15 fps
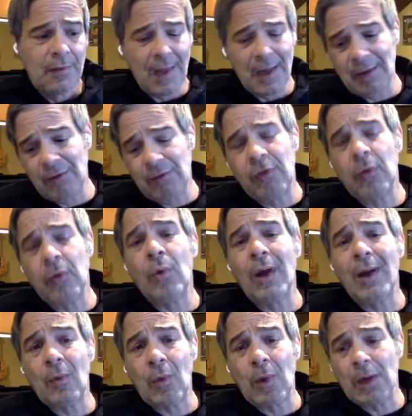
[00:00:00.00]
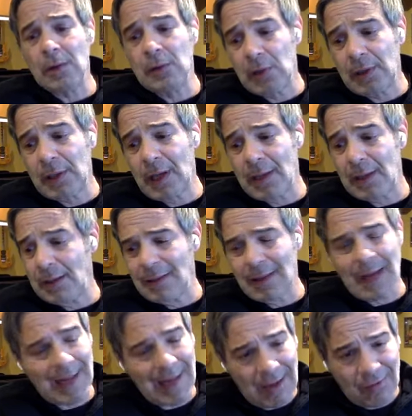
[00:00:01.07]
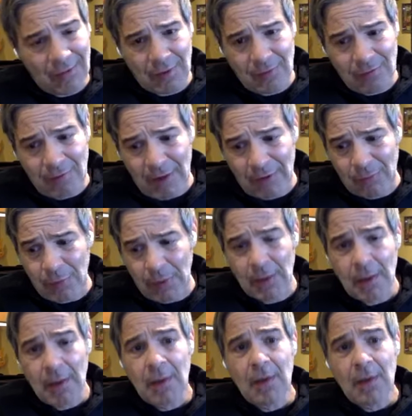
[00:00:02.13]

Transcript: that is the right way to look at it, not as an investment